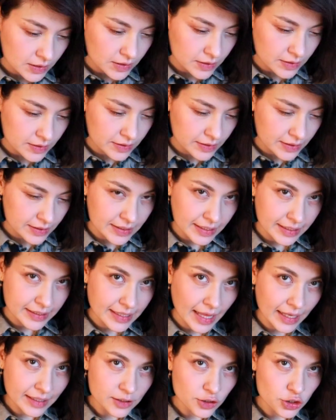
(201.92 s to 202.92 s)
So let's take
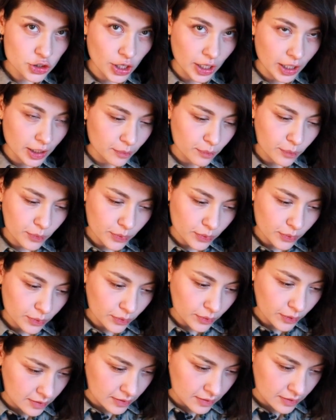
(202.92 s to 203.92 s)
next shape.
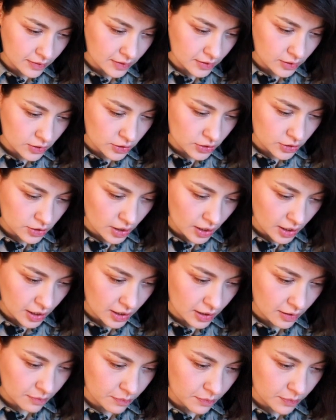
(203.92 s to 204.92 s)
This
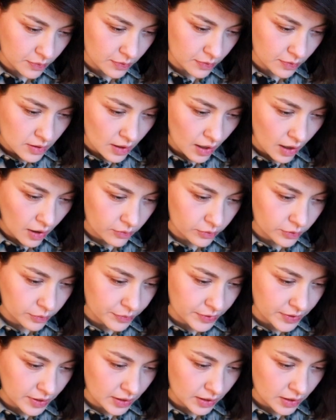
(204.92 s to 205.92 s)
shape, I will
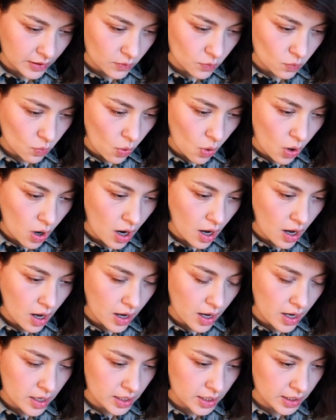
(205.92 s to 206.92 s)
be thinking,
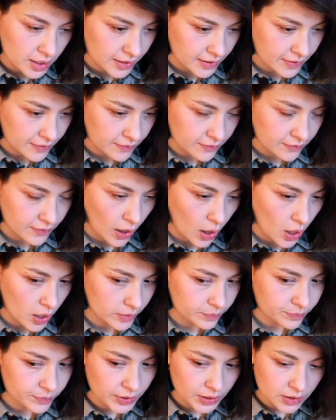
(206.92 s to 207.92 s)
what if I'll
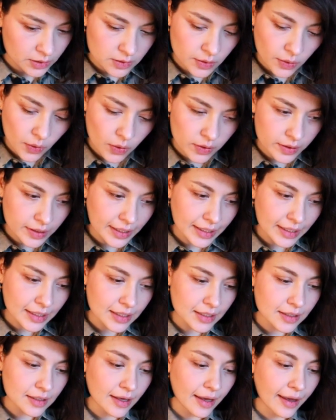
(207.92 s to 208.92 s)
be
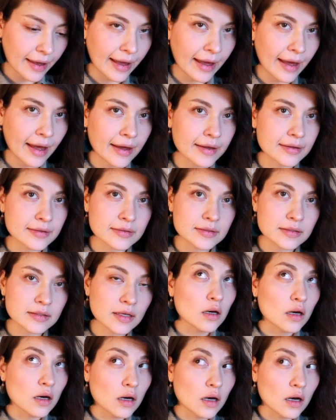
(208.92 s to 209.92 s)
talking and
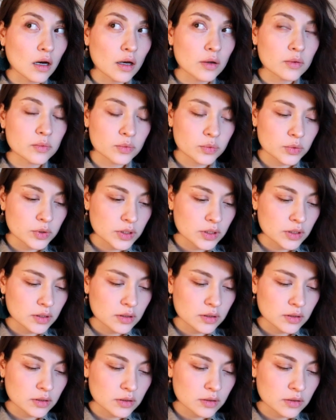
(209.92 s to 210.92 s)
I
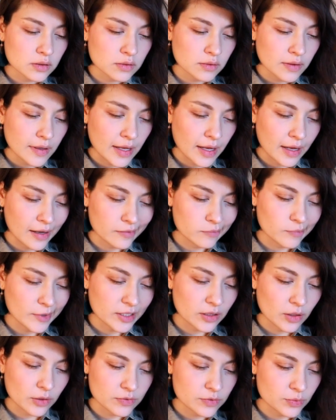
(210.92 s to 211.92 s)
will have, my
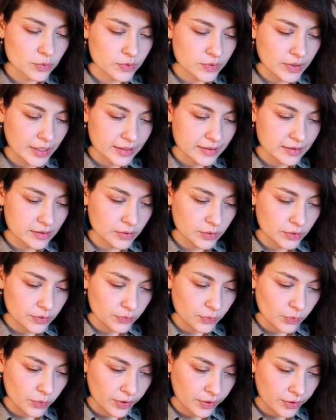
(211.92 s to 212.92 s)
clothes will like look
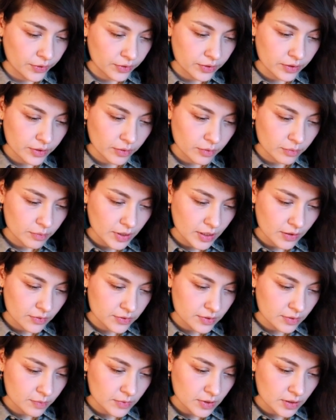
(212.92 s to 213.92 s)
weirdly on me or
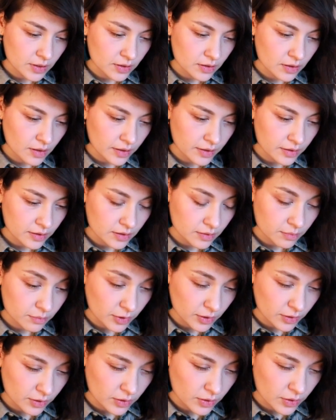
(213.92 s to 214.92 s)
something, like
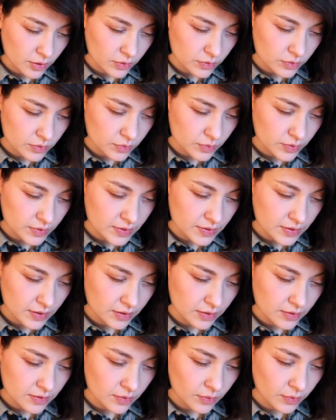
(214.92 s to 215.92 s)
my clothes will
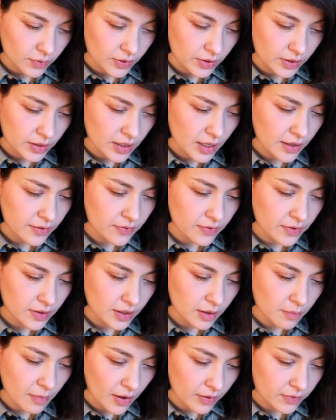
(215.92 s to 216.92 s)
sit so weird. And I
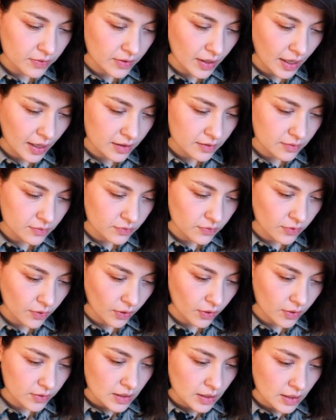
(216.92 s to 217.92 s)
think about that
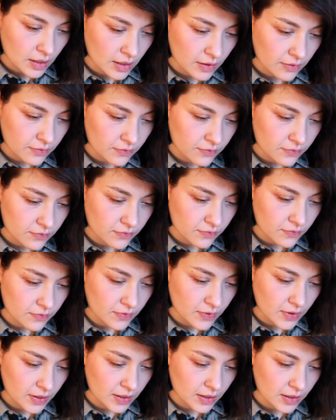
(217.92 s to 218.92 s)
thought, and I
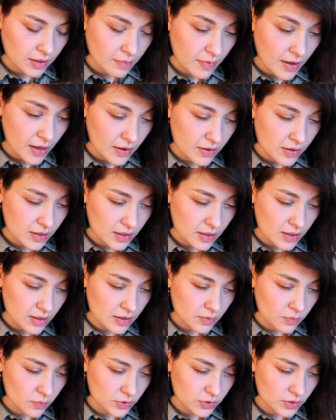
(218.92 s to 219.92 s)
think about it
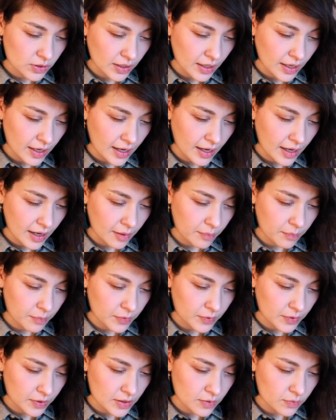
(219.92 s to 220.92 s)
and what's gonna
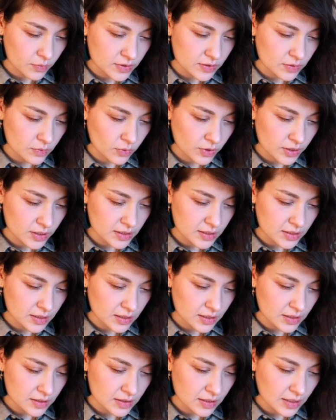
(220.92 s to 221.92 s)
happen, what's the worst
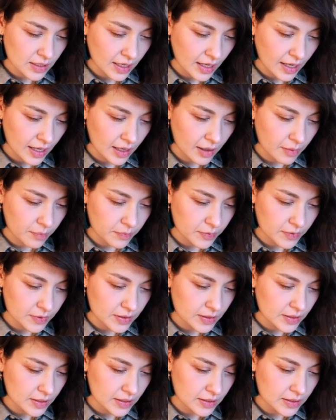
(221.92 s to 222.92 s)
thing that's gonna
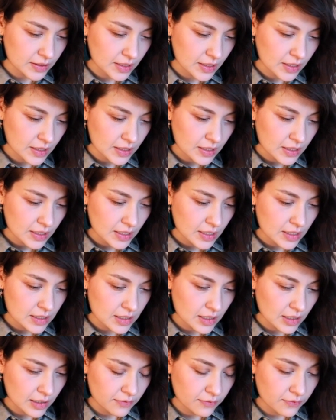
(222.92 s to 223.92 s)
happen,
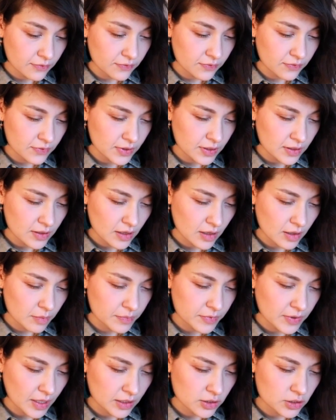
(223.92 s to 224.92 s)
and I fill
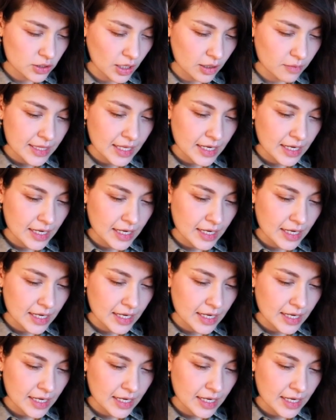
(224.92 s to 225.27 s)
up that shape.